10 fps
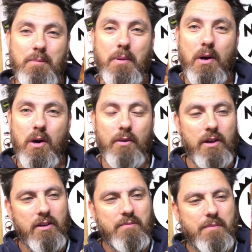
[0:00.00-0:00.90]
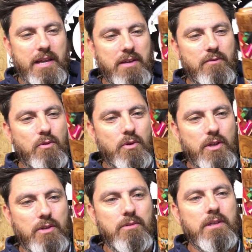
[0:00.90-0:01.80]
the pot that I've made for
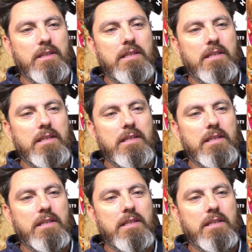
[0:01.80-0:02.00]
you.